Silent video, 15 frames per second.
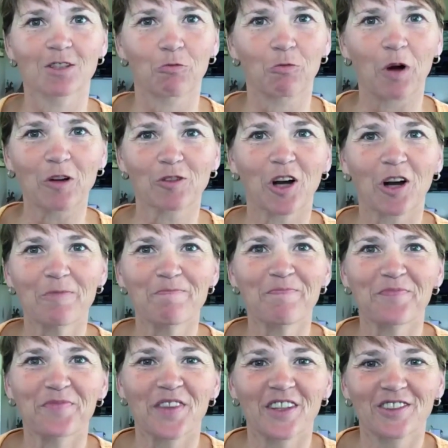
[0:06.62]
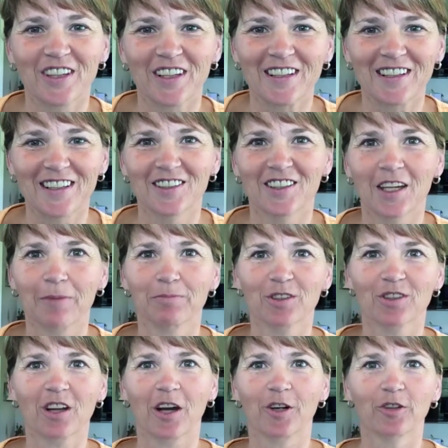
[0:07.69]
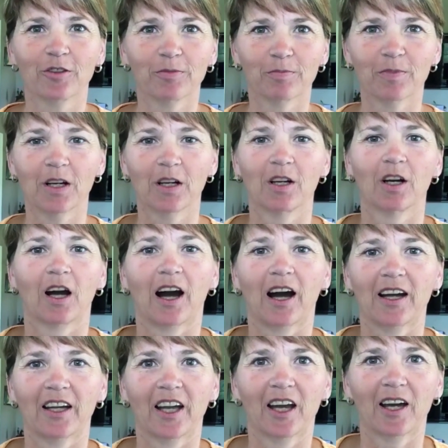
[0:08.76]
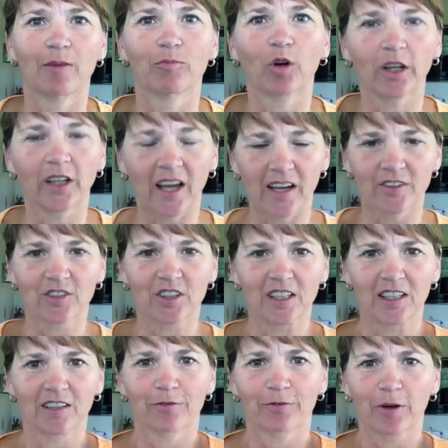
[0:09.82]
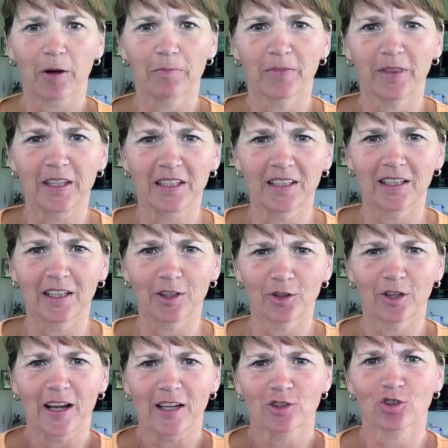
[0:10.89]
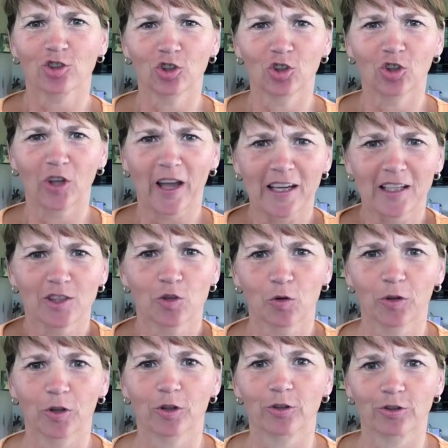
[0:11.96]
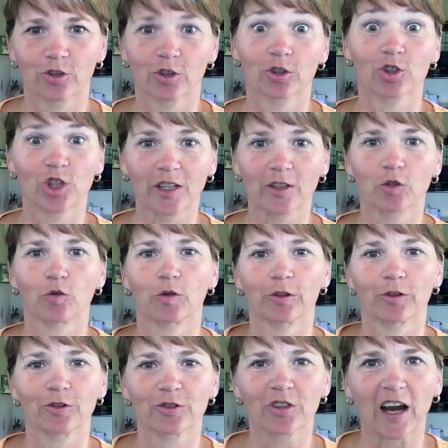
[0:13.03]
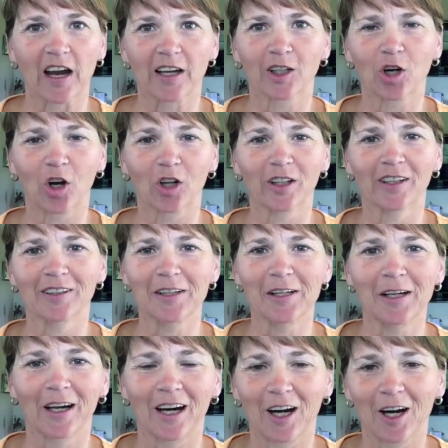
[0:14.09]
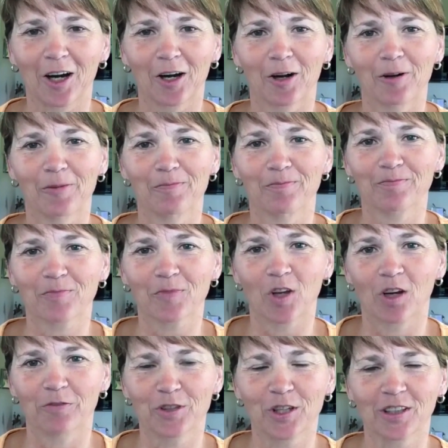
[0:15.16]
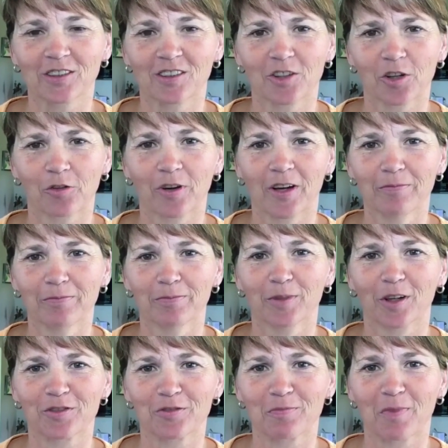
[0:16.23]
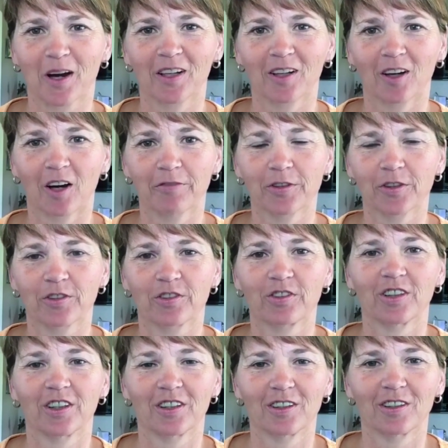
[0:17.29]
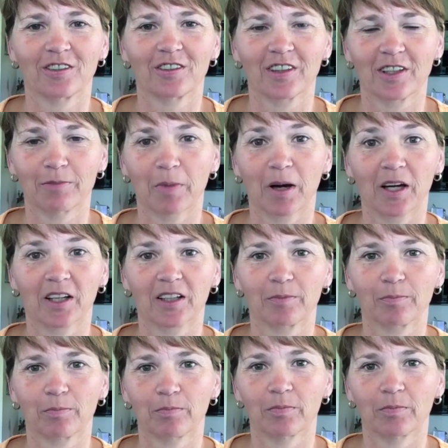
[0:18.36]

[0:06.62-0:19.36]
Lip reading: Welcome. This is Kim Snider. I am broadcasting from the international headquarters, I call it, of Sync to CRM, because my office is in my